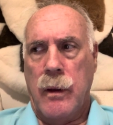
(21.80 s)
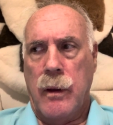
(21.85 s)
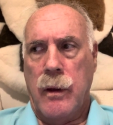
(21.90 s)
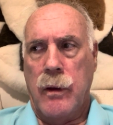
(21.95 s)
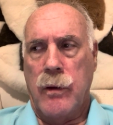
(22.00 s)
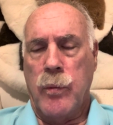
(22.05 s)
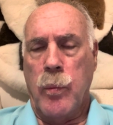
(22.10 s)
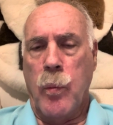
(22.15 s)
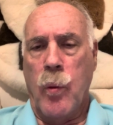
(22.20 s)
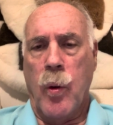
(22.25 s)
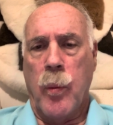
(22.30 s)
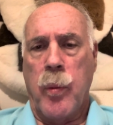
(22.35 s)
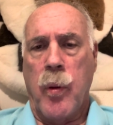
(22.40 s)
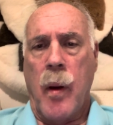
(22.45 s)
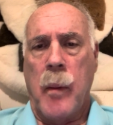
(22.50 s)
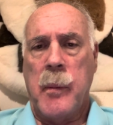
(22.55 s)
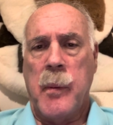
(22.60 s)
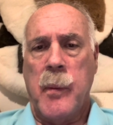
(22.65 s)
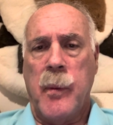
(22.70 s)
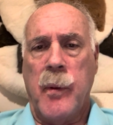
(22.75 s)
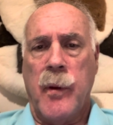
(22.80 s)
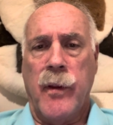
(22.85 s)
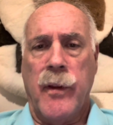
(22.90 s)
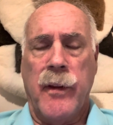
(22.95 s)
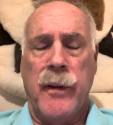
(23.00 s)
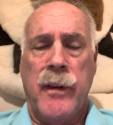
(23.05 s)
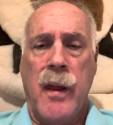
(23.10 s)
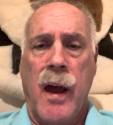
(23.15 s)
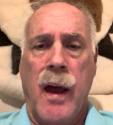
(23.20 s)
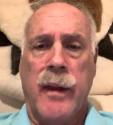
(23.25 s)
it's more probable
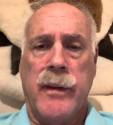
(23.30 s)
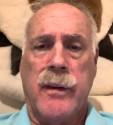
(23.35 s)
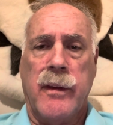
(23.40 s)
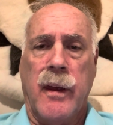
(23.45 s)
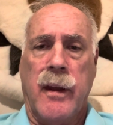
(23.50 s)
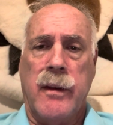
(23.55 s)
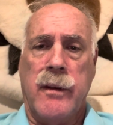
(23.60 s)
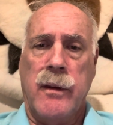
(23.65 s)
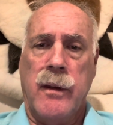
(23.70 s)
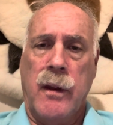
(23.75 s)
than not that